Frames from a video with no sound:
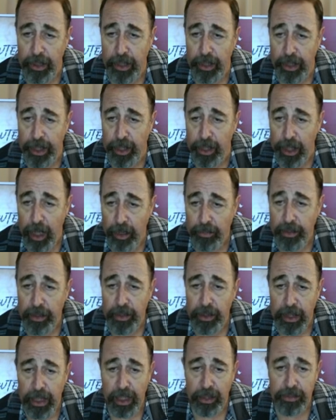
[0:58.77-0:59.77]
in a covered
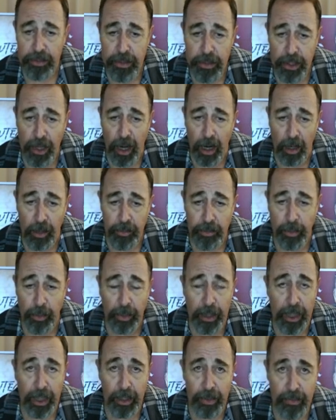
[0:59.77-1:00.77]
glass jar
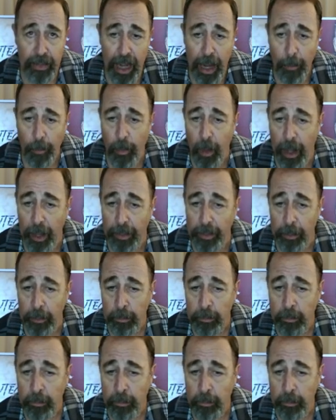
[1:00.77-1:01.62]
soaking in tap water.